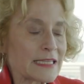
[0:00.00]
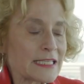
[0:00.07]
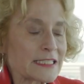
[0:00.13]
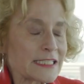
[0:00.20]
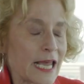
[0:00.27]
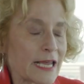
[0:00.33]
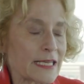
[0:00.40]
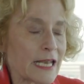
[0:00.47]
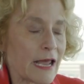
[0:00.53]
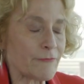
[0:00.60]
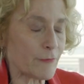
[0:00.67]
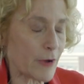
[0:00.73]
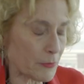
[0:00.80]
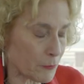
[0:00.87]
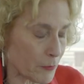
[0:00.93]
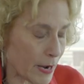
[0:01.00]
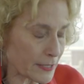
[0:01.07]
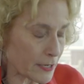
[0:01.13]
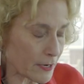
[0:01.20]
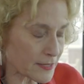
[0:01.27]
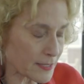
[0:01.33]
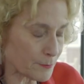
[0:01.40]
in the second half, well,
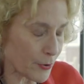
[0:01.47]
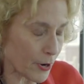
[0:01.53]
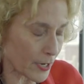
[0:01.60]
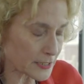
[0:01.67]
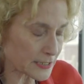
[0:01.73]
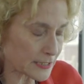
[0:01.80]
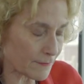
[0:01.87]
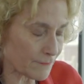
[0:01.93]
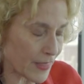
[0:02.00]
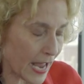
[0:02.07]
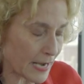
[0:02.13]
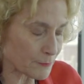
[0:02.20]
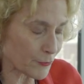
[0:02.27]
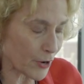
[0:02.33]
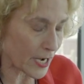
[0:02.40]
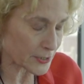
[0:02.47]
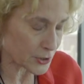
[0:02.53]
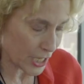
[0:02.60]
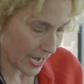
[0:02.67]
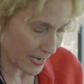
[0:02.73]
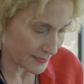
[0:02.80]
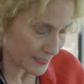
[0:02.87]
what are the parts of that
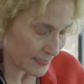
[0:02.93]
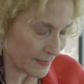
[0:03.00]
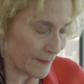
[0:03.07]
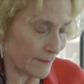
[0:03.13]
project,